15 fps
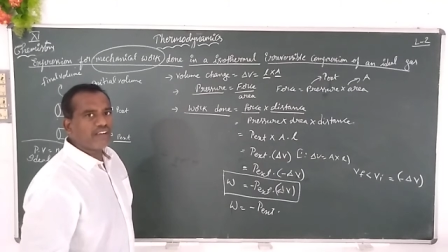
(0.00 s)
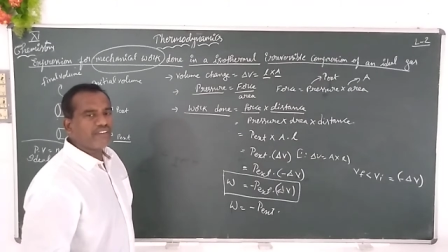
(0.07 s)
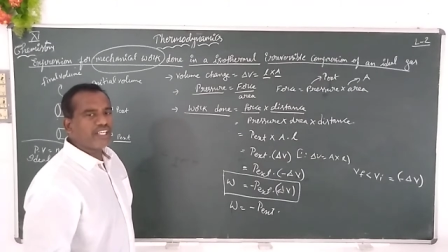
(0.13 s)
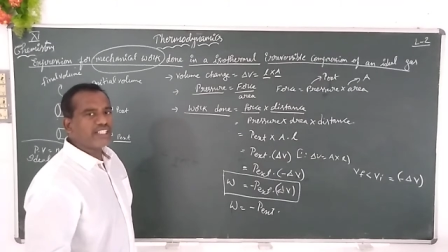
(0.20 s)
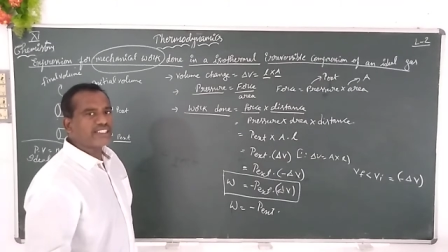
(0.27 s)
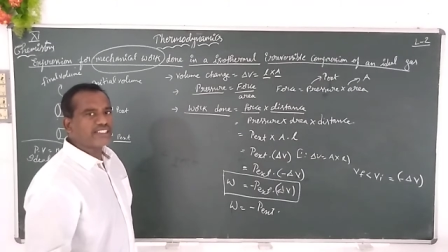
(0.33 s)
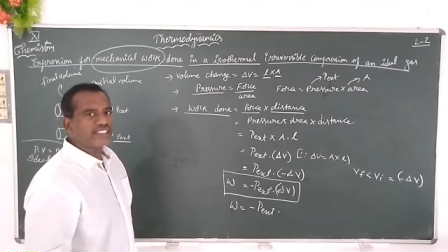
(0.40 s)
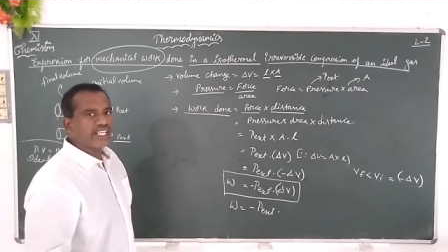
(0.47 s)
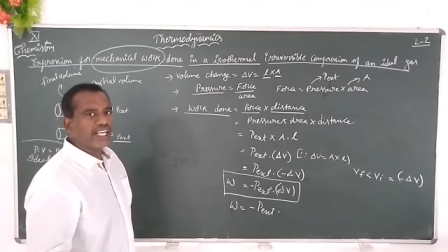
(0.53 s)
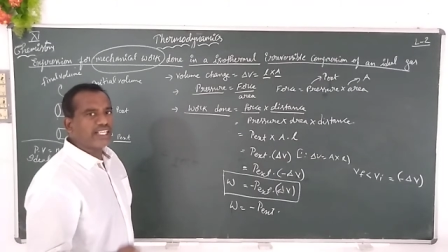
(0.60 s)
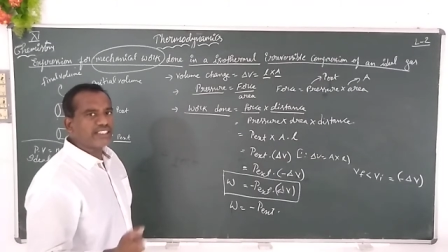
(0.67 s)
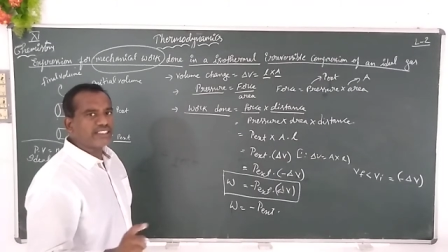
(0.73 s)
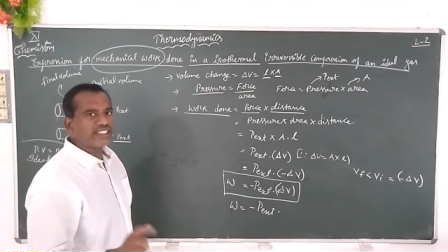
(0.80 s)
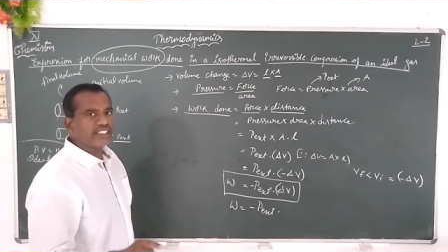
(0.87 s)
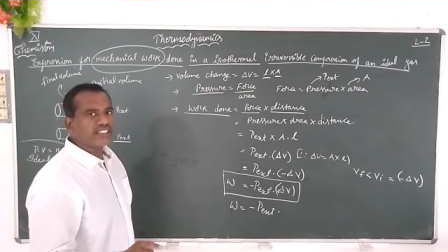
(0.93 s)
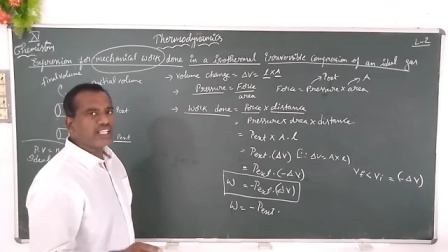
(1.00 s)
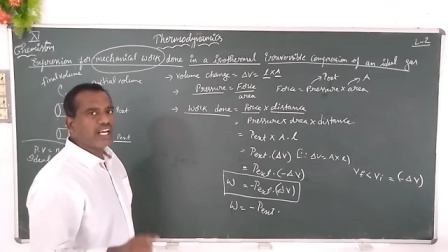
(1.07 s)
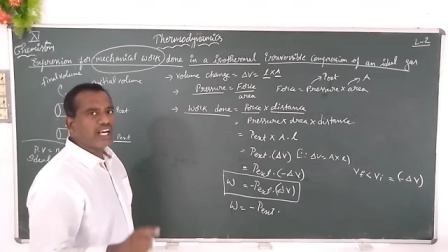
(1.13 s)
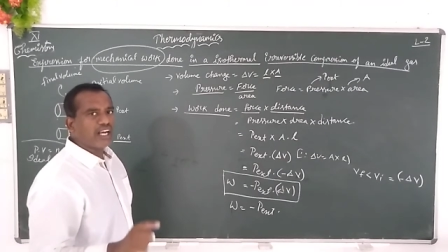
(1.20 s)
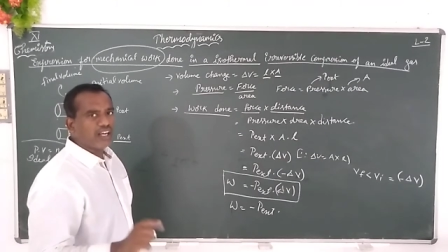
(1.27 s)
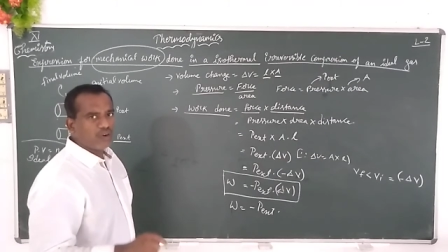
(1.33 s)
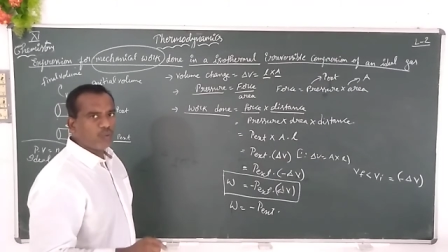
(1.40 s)
V? Change in
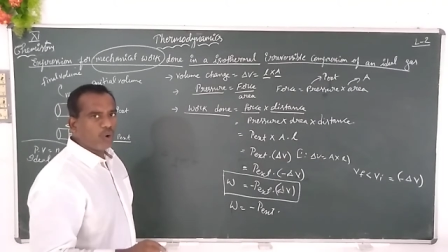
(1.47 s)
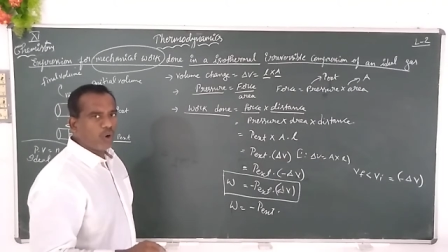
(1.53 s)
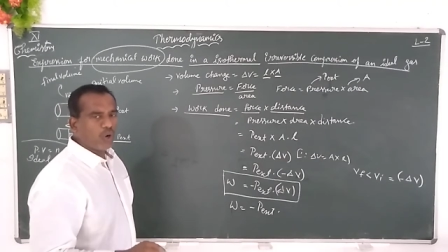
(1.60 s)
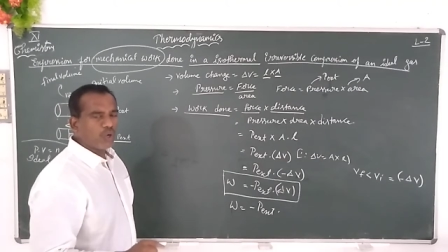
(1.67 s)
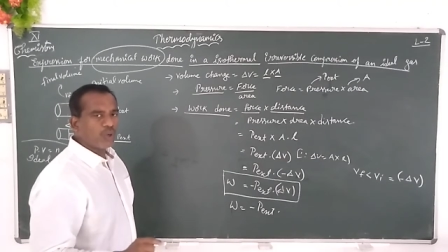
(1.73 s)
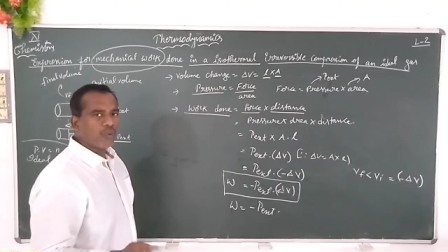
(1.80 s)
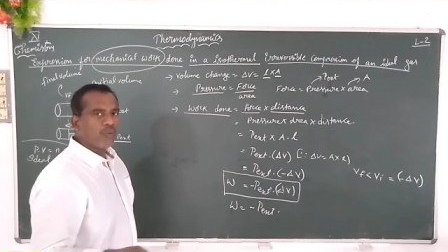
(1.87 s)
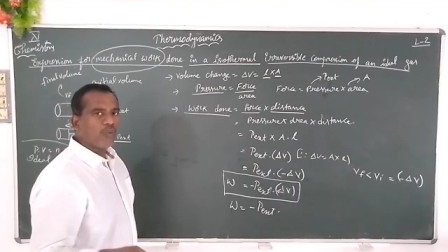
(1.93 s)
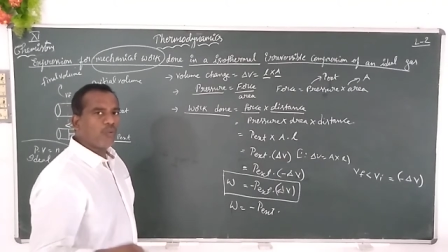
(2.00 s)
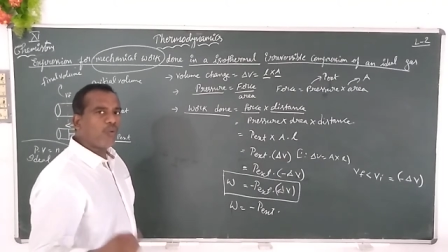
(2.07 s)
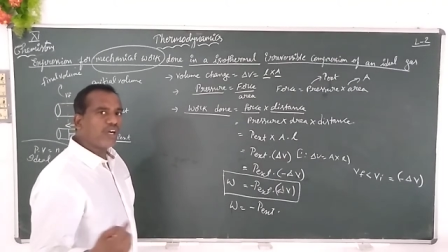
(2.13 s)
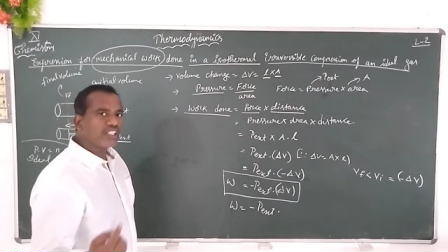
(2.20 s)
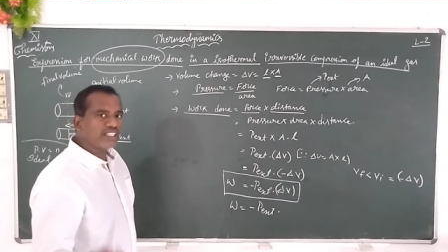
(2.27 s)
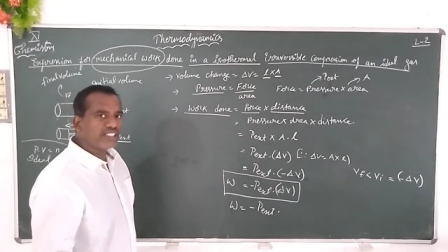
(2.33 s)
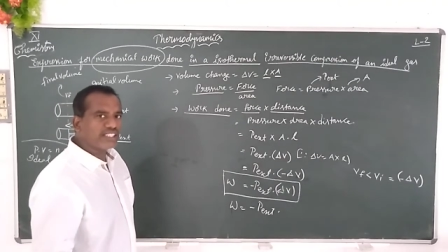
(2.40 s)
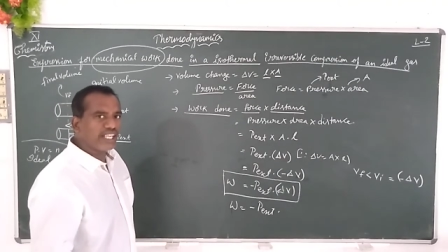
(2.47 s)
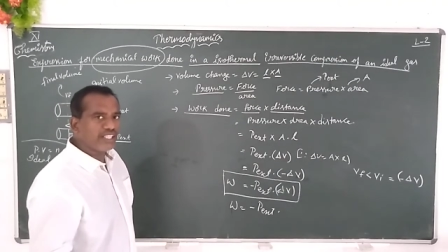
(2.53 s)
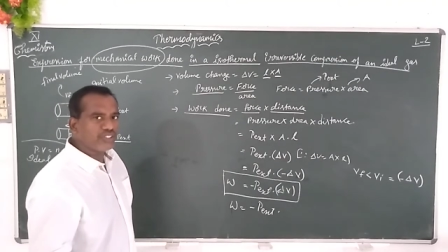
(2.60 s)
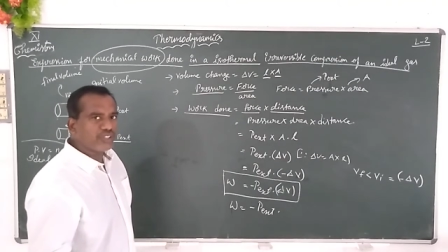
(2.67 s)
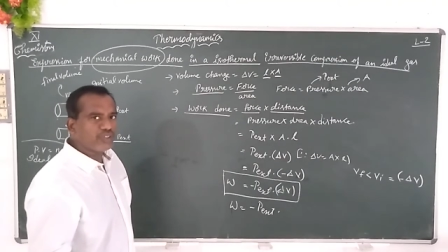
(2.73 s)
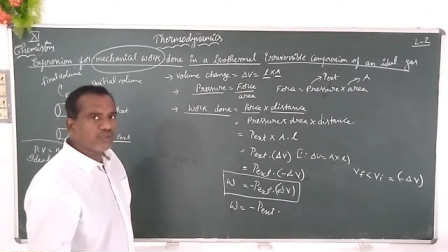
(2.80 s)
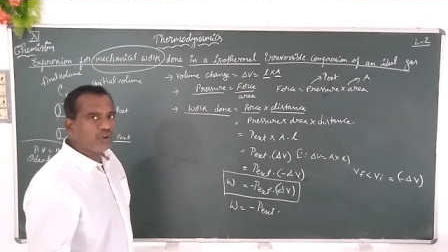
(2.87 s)
the volume. What the
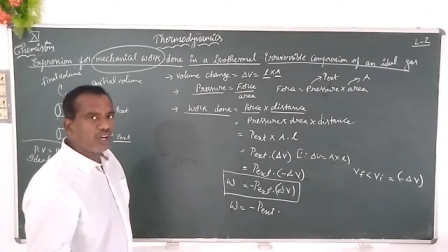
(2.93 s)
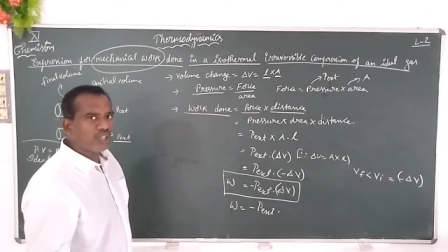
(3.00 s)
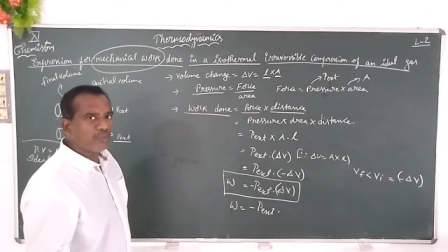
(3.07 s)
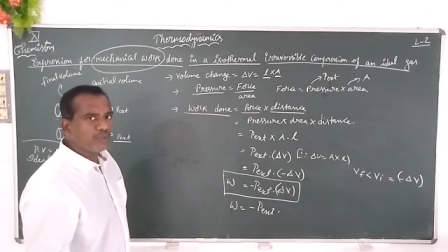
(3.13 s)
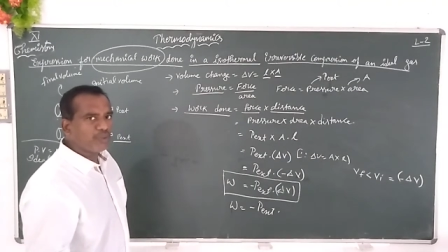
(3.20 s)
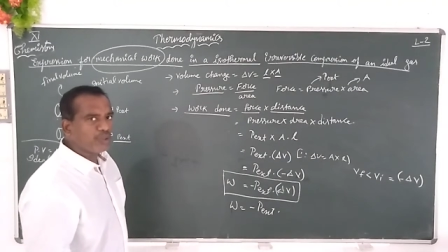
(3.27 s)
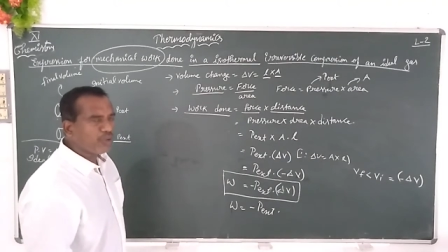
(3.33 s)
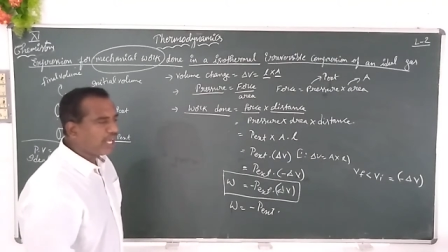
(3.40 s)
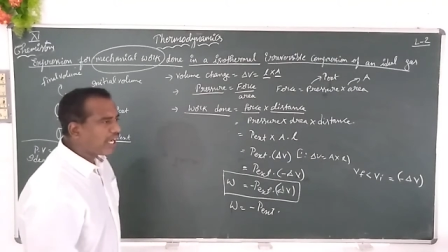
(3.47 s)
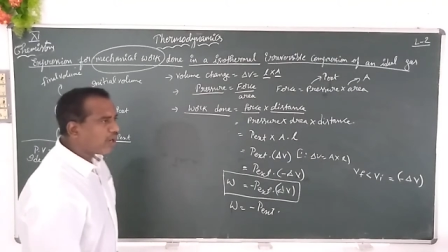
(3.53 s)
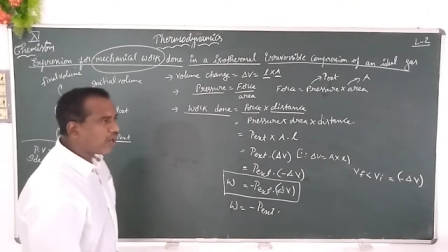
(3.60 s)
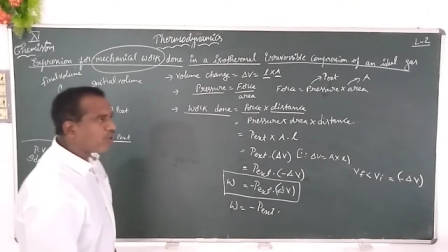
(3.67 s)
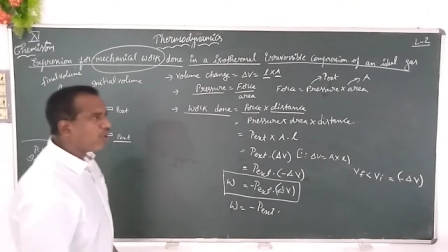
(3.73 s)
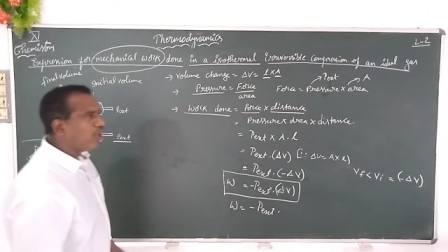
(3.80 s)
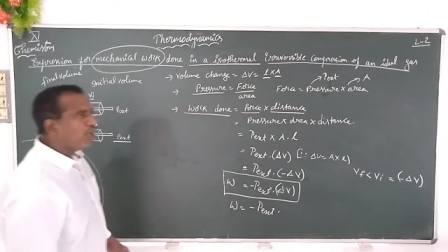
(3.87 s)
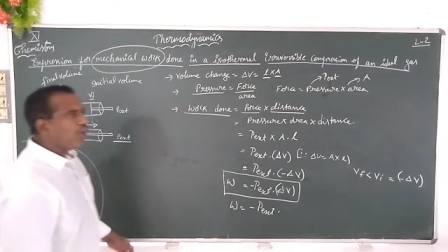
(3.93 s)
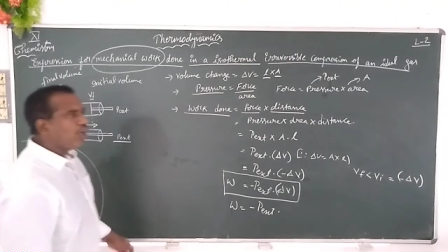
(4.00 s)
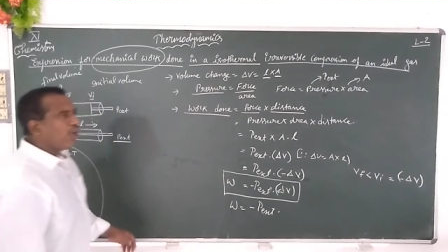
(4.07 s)
change in volume you have?